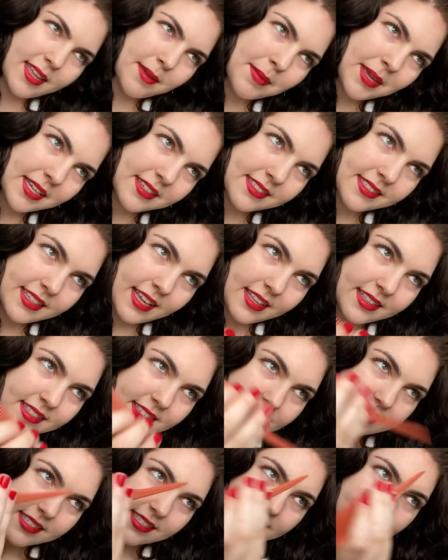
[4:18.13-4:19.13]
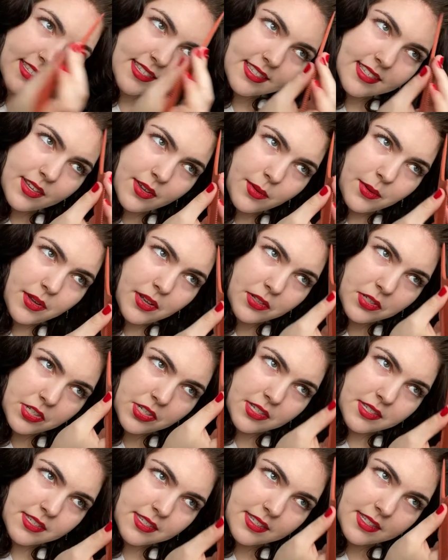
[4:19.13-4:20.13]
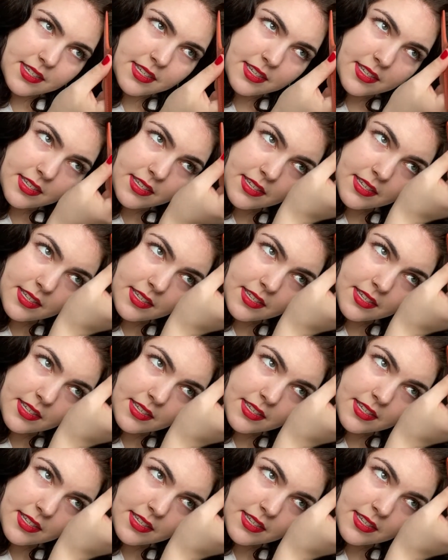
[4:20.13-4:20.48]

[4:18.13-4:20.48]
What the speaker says: that makes sense. So I'll just...